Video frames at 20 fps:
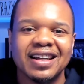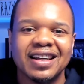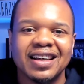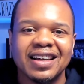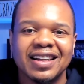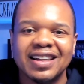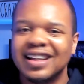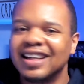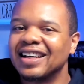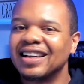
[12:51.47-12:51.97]

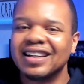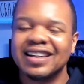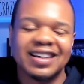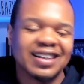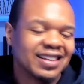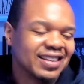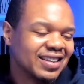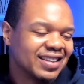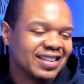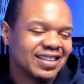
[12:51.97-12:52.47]

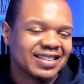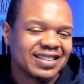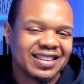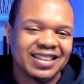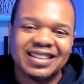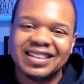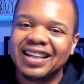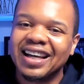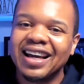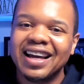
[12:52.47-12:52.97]
Like
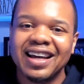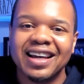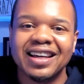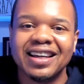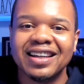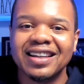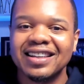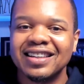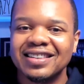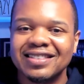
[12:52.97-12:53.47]

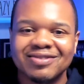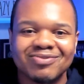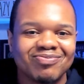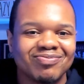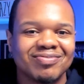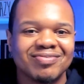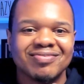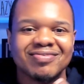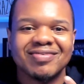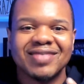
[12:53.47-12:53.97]
today,
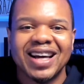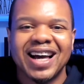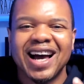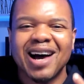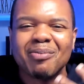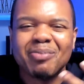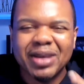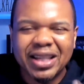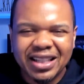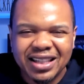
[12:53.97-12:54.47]

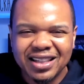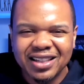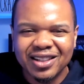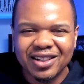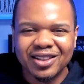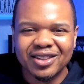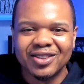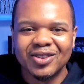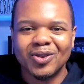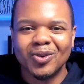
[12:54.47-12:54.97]
I'm
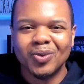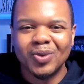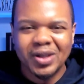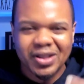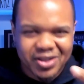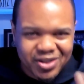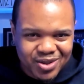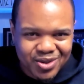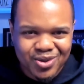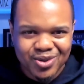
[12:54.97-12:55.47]
here
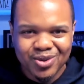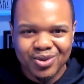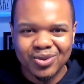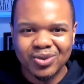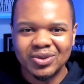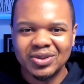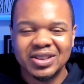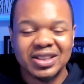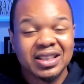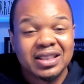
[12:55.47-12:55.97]
with you,
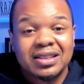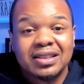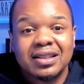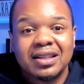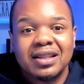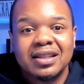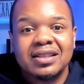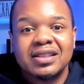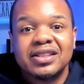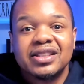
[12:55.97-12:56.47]
just
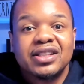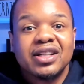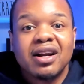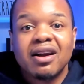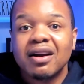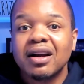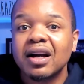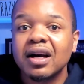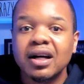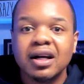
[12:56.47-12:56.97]

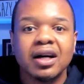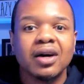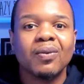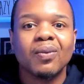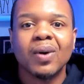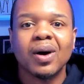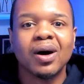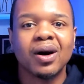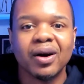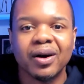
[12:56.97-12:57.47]
sharing a good
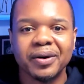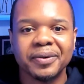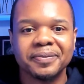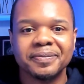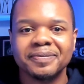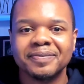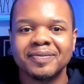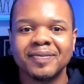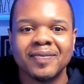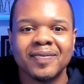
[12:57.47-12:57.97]
word.
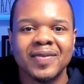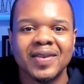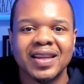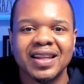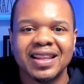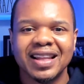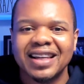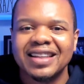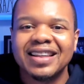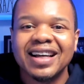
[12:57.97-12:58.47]

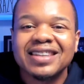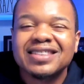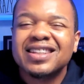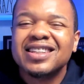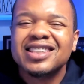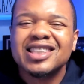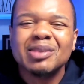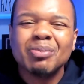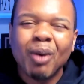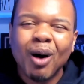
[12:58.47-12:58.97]
Like that's a
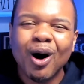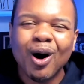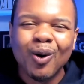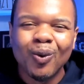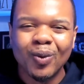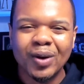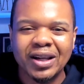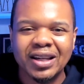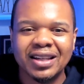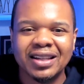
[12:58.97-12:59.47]
small
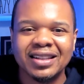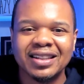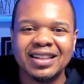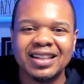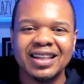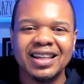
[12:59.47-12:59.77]
win.